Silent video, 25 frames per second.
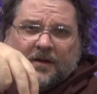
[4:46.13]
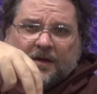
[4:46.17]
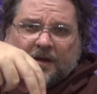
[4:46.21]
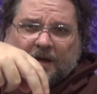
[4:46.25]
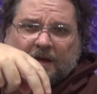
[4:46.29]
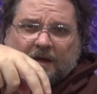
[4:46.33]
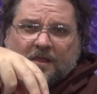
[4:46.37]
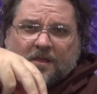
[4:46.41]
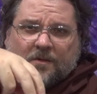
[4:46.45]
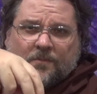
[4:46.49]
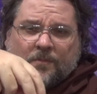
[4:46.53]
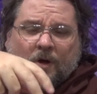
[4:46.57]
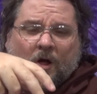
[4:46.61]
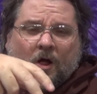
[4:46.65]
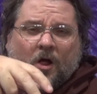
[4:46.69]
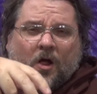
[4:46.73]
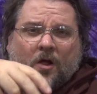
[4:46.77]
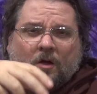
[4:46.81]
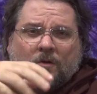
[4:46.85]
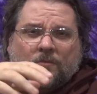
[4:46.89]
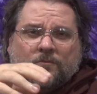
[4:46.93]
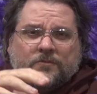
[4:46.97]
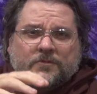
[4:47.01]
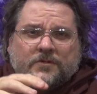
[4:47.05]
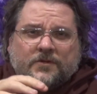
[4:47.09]
in the
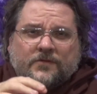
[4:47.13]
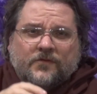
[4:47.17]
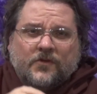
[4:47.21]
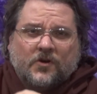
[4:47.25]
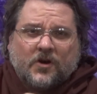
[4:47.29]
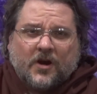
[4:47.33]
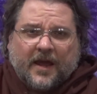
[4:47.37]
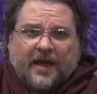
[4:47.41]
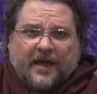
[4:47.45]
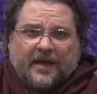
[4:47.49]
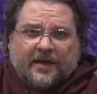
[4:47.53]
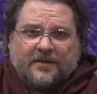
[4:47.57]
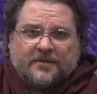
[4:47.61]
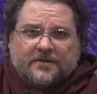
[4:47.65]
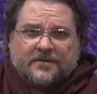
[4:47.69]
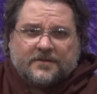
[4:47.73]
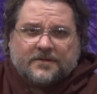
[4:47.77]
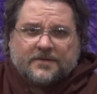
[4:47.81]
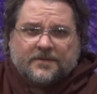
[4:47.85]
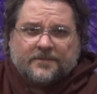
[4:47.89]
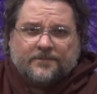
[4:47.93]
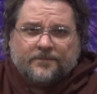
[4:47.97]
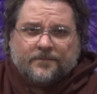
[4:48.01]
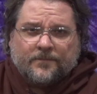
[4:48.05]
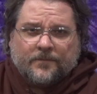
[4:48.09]
palms of your
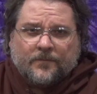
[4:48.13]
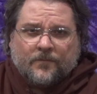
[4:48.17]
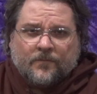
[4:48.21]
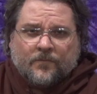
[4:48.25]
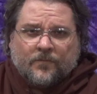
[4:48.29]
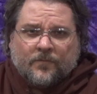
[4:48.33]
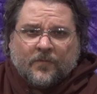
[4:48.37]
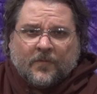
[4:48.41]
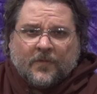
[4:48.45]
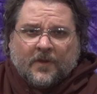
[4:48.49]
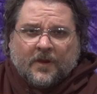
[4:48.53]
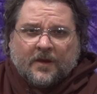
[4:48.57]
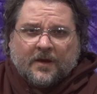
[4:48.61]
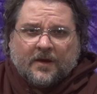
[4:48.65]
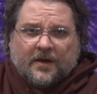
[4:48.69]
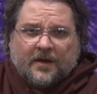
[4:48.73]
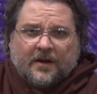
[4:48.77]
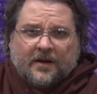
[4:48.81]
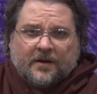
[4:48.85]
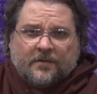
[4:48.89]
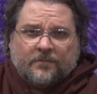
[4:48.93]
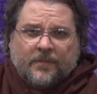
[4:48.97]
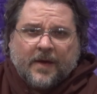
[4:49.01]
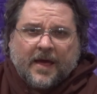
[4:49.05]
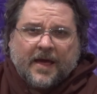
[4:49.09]
hands.
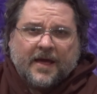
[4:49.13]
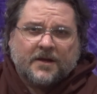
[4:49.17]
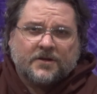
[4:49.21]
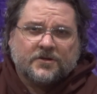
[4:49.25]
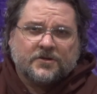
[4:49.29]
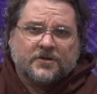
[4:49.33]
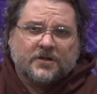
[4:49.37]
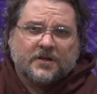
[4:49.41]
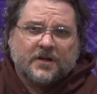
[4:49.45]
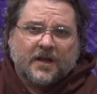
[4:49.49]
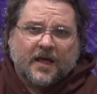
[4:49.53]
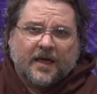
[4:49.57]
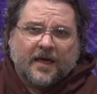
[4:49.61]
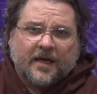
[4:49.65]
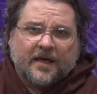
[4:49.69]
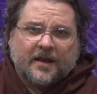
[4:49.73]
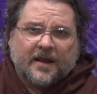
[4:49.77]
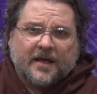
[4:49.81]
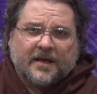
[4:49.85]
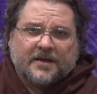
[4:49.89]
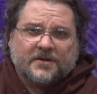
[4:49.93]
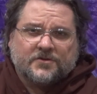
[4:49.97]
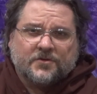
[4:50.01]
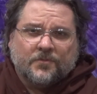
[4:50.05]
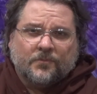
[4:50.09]
And imagine that
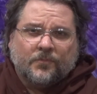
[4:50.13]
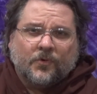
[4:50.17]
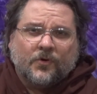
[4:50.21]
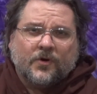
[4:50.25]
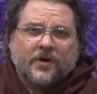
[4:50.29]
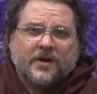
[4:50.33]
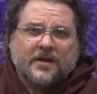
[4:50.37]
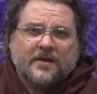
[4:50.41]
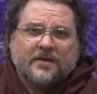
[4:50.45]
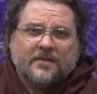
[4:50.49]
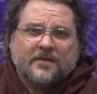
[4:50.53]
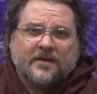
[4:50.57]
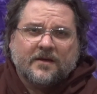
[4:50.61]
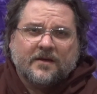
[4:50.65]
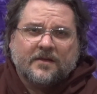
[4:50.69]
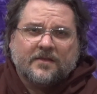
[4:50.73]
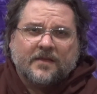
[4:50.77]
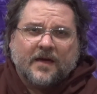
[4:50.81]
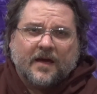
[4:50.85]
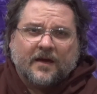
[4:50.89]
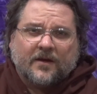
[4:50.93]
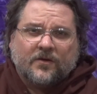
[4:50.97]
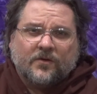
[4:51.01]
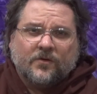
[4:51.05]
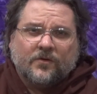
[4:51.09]
as you breathe in,
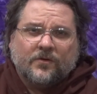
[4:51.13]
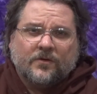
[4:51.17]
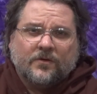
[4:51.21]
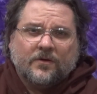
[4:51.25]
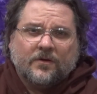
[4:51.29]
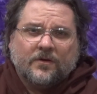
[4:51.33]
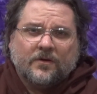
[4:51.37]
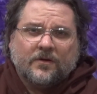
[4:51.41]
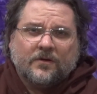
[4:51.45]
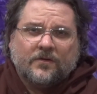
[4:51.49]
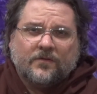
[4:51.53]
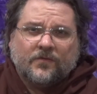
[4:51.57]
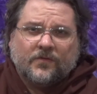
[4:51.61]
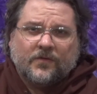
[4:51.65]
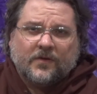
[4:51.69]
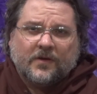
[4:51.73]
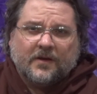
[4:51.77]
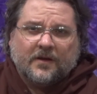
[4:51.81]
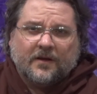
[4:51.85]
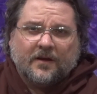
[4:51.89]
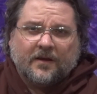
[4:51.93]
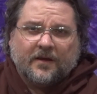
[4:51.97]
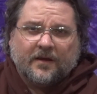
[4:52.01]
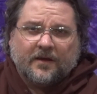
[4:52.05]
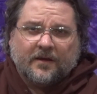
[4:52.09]
that good
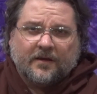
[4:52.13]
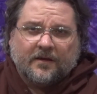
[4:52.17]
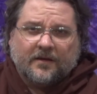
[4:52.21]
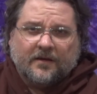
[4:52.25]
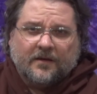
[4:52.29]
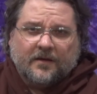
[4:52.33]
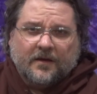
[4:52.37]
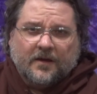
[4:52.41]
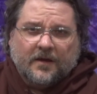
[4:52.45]
feeling,